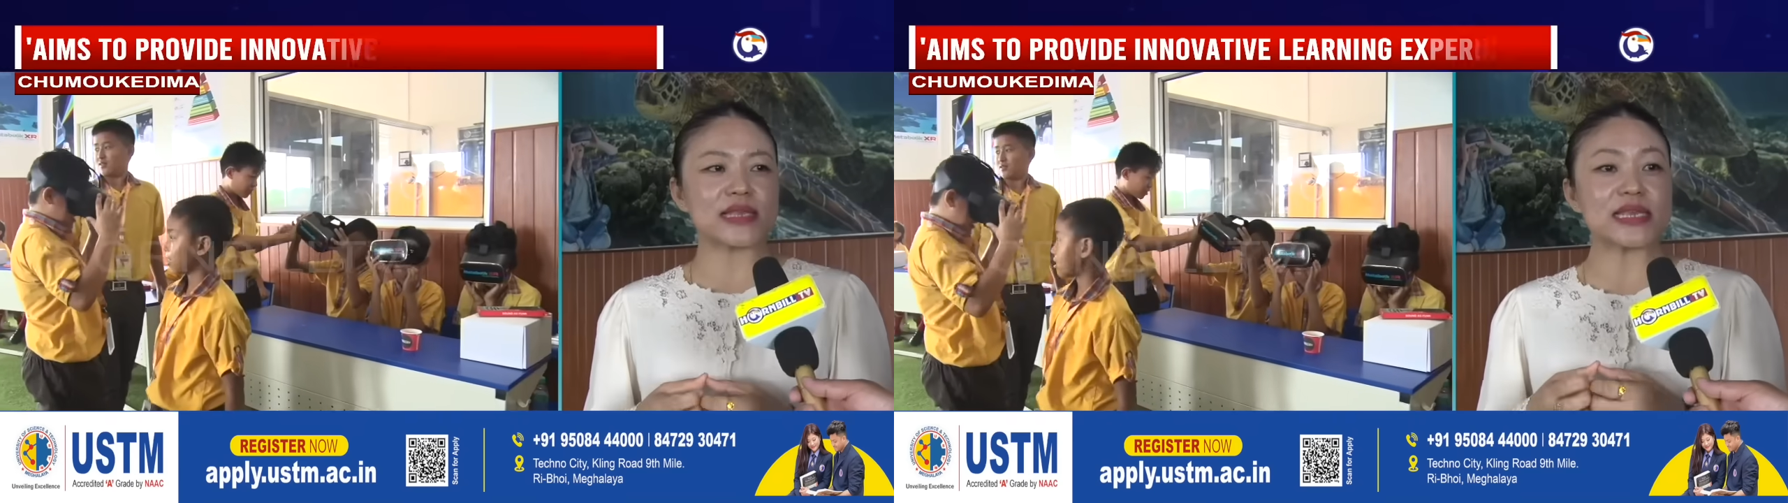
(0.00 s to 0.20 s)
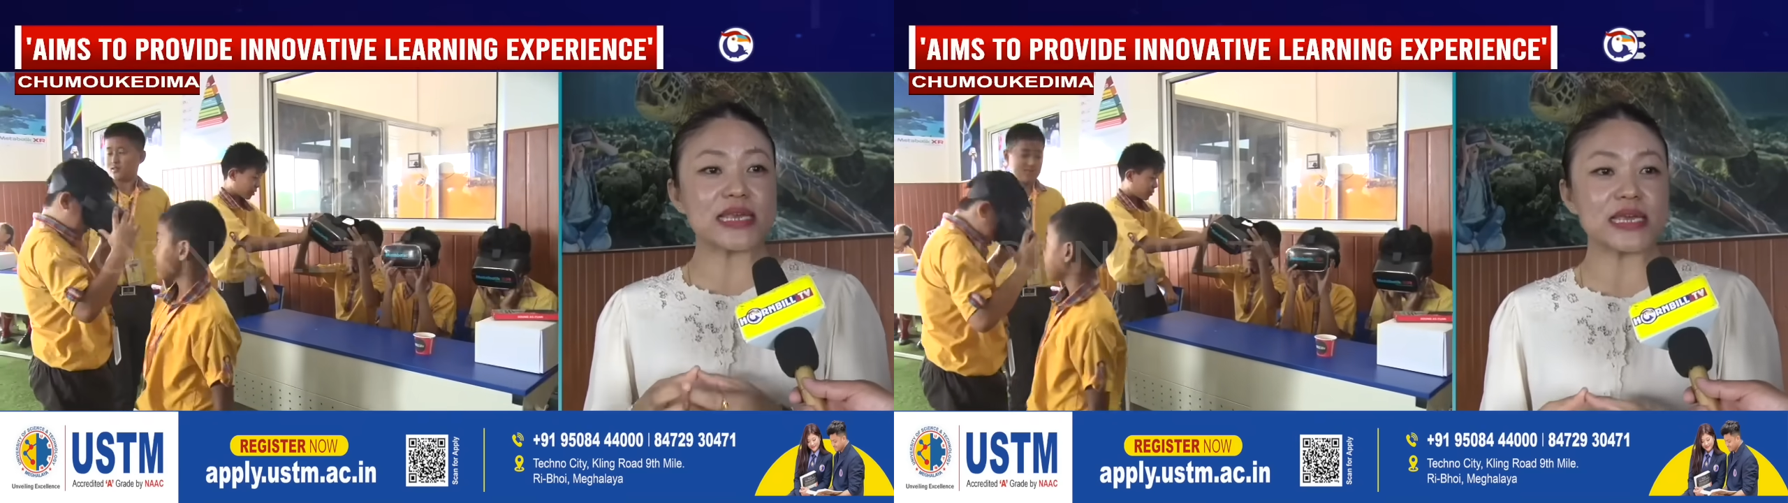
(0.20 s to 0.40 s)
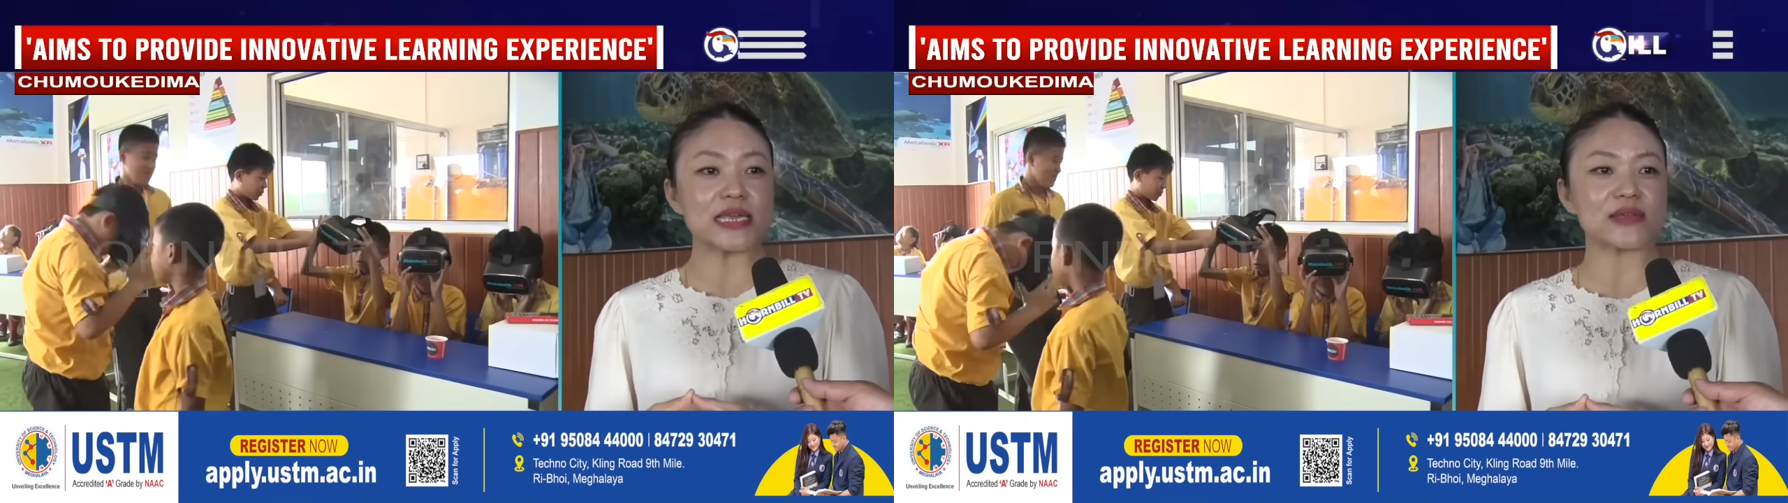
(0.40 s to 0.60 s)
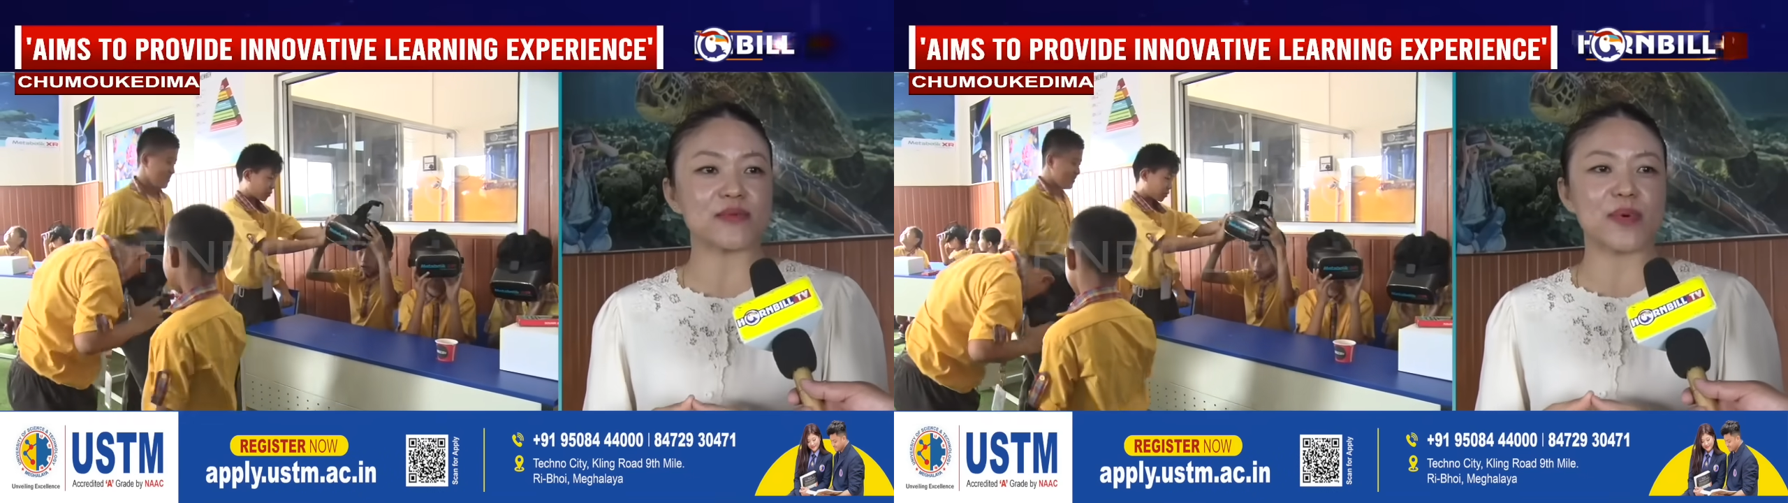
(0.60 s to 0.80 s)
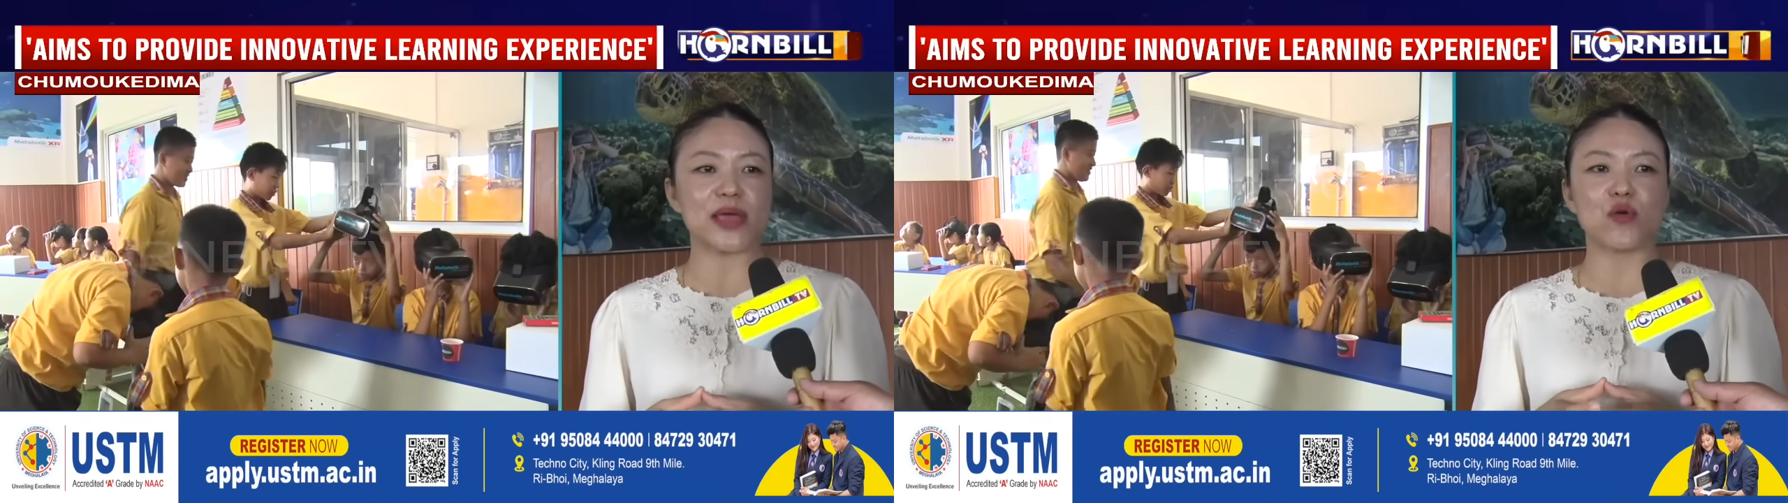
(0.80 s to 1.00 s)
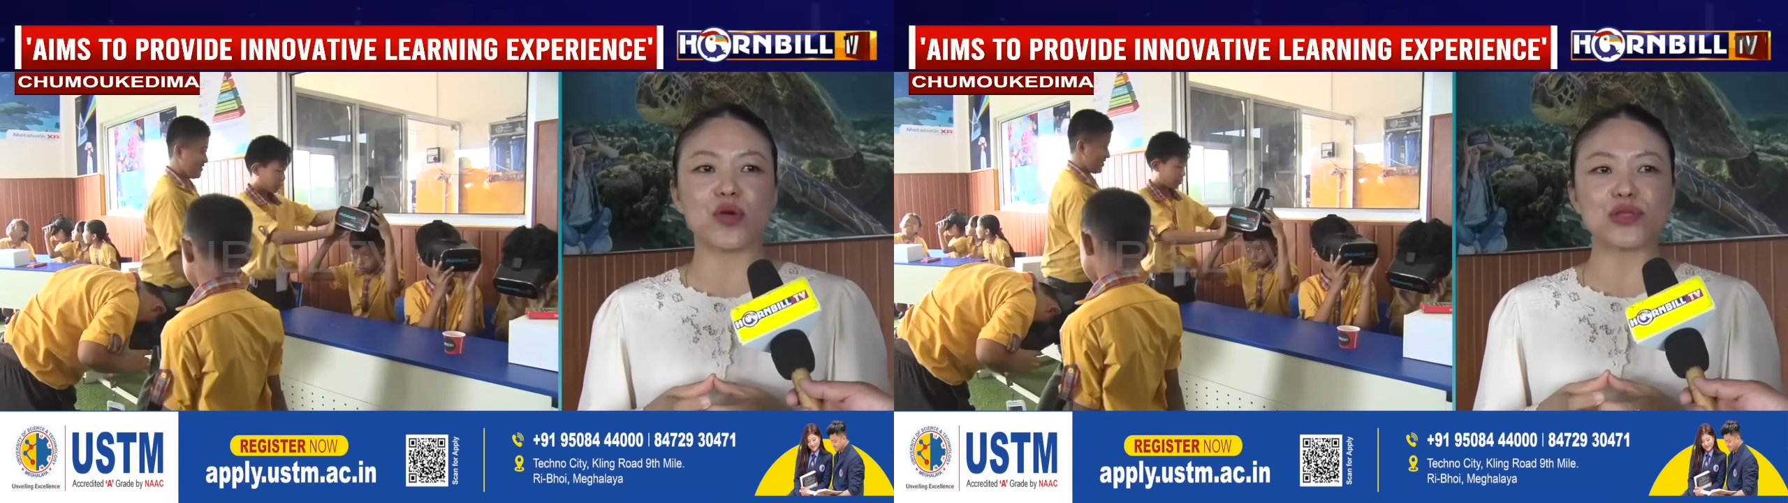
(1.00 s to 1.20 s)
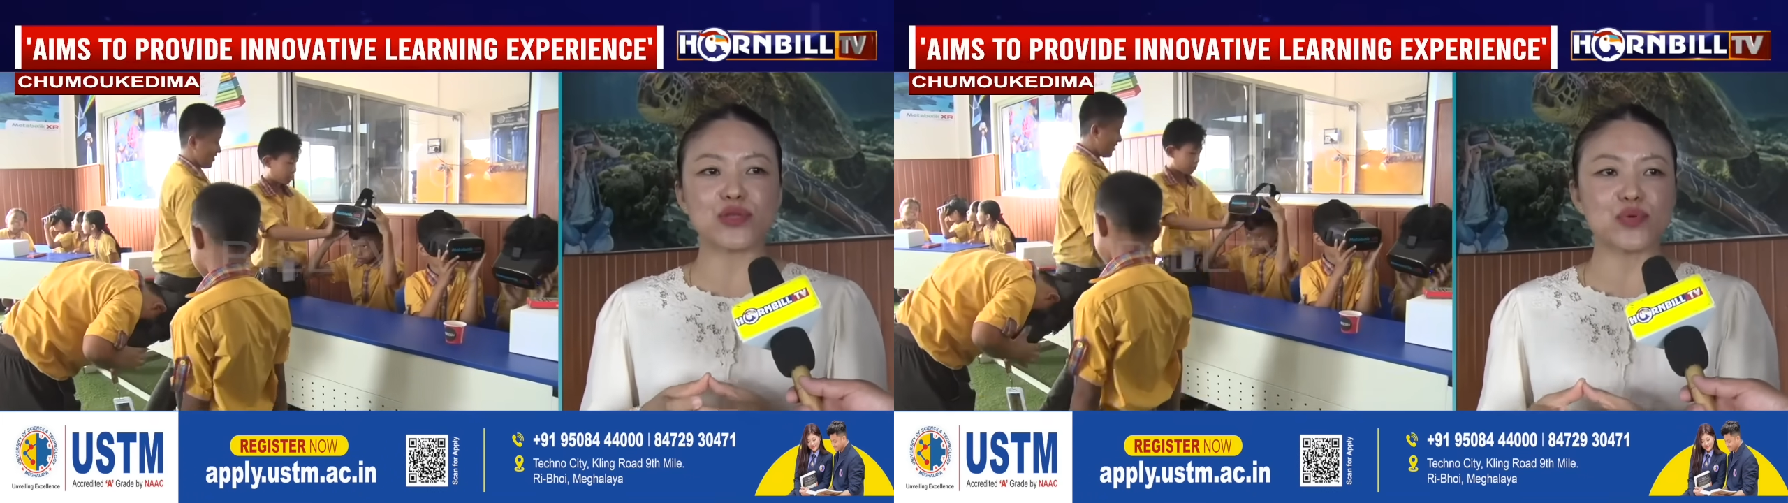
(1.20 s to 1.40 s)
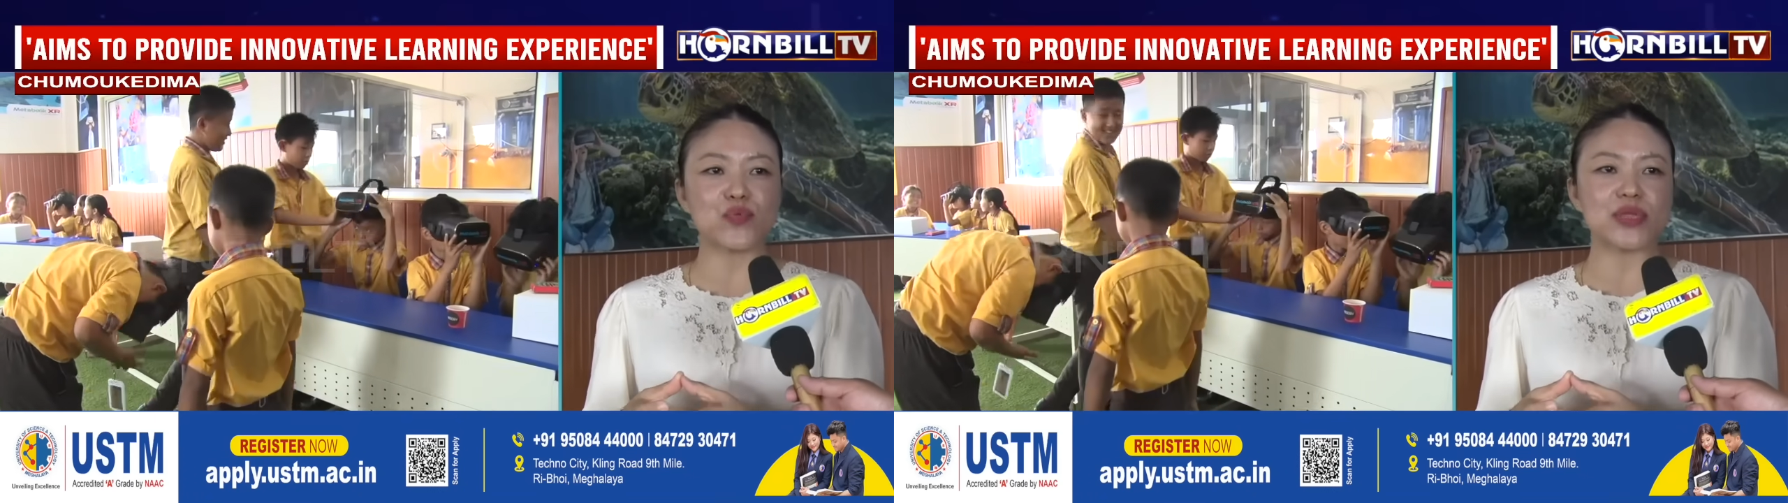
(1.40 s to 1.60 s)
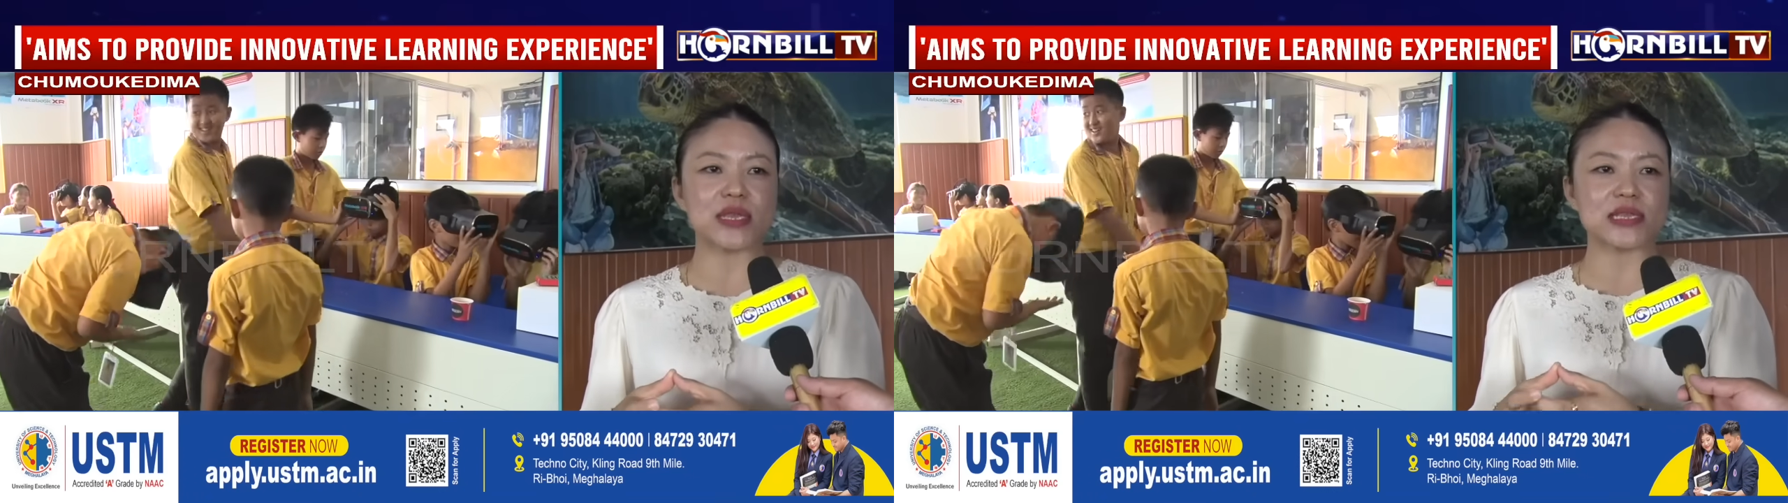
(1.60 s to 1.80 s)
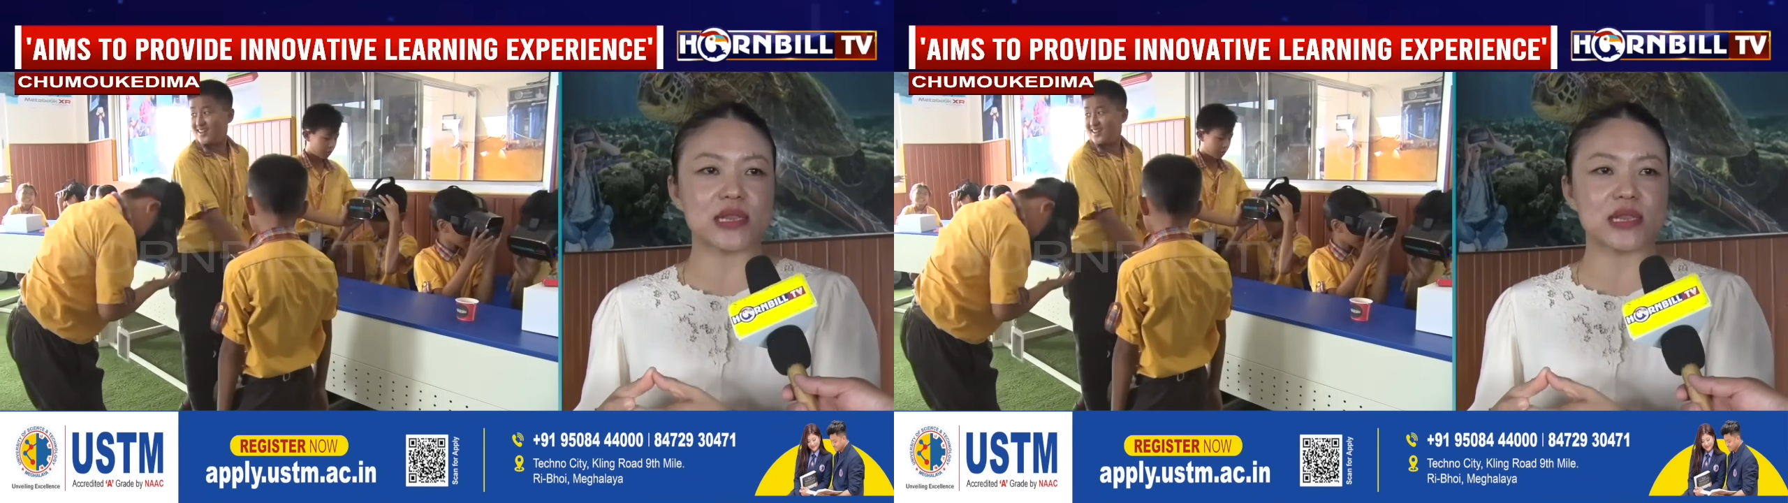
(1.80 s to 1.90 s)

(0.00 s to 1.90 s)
seeing it by going through with the